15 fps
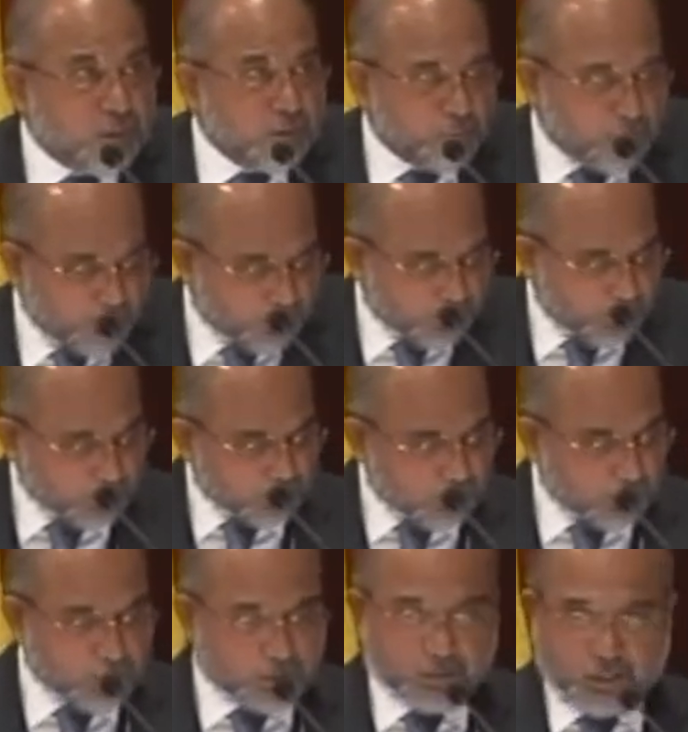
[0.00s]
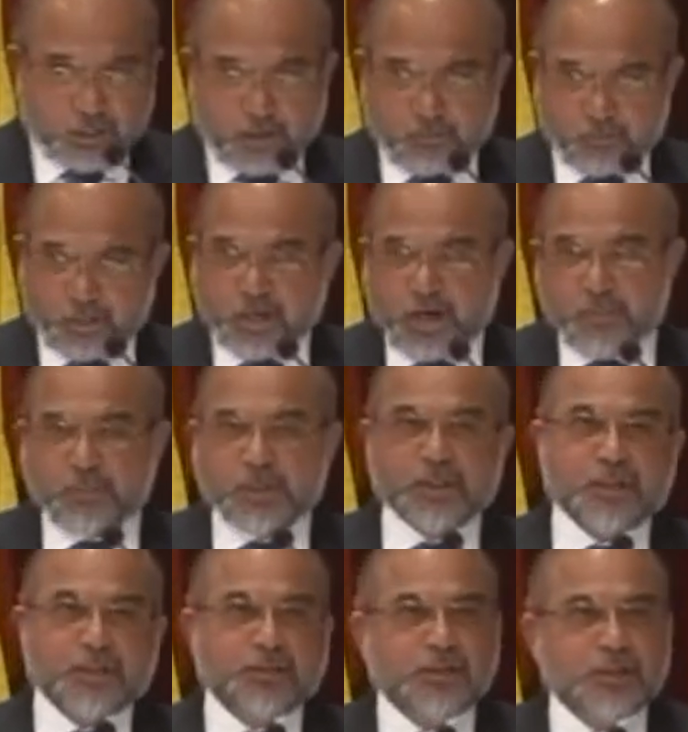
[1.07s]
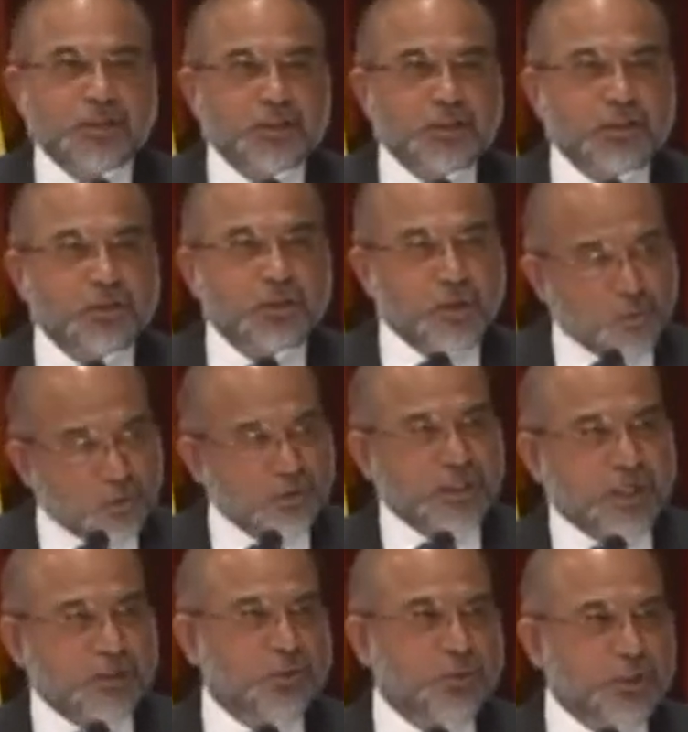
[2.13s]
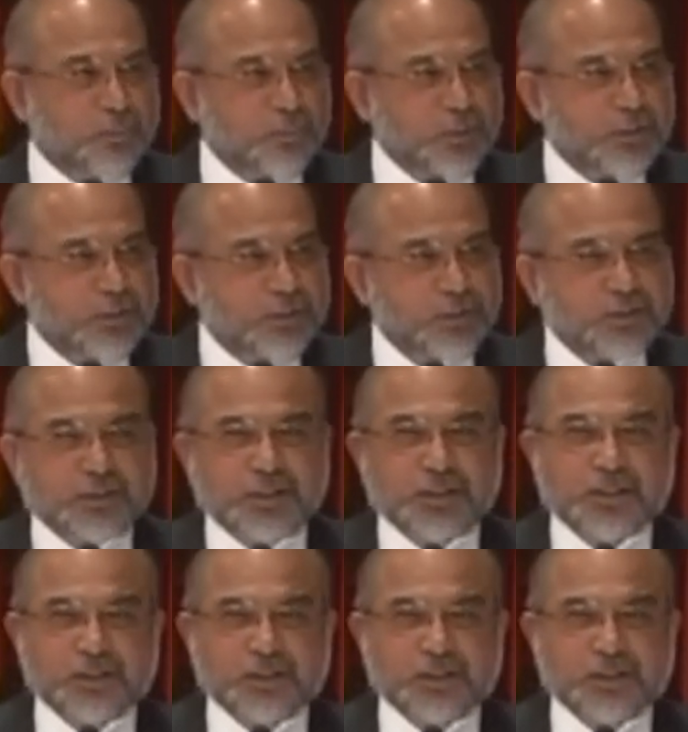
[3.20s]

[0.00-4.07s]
the private sector. I'm very happy that there was actually a business